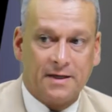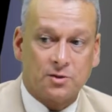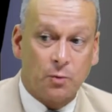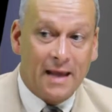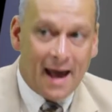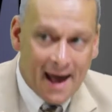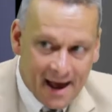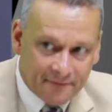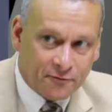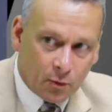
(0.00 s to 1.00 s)
Because we
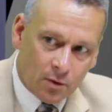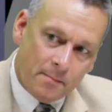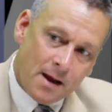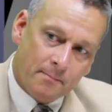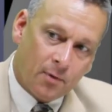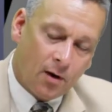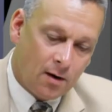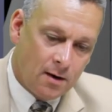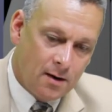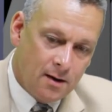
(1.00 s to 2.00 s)
have to
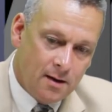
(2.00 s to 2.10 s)
remember